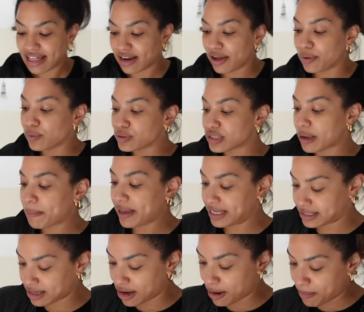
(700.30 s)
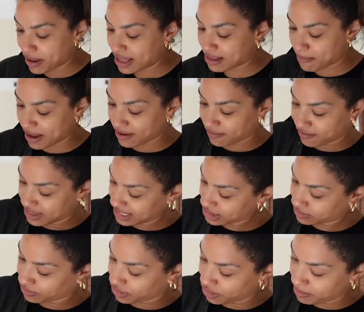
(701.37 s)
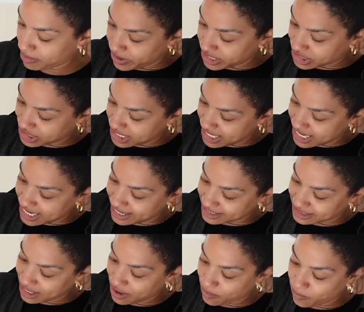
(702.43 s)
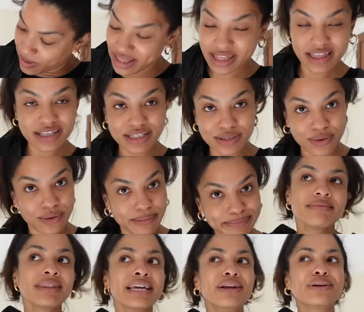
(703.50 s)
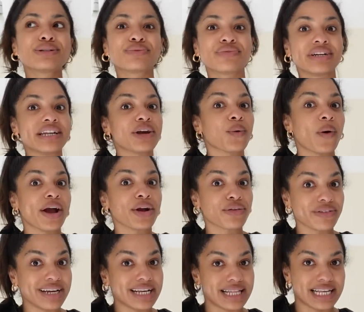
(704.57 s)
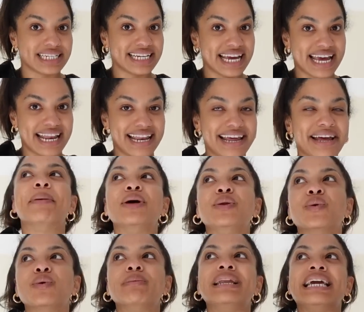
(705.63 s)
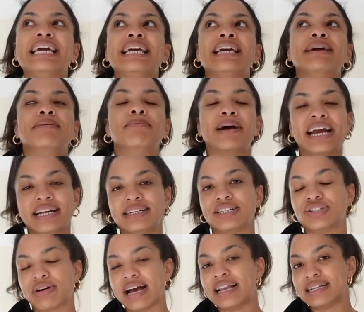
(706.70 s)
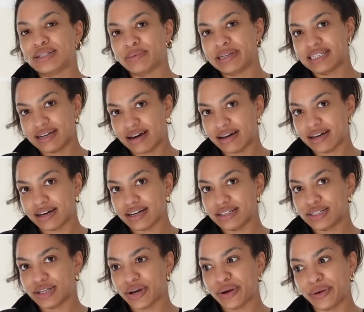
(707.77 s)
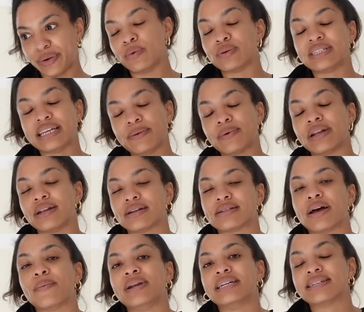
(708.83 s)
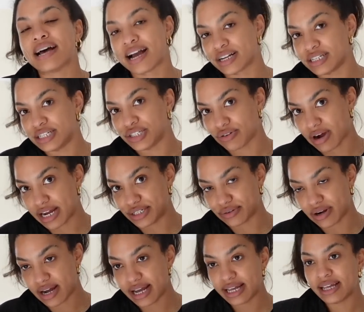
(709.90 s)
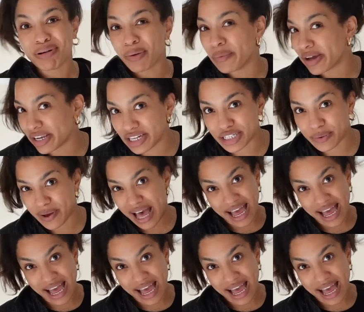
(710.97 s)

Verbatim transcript: Then I also picked up the paint for this room, which is Weather the Storm. It looks really quite green in the tin, but normally paints dry a little bit darker. So we'll see what it looks like when it's actually dry dry, but we're gonna do it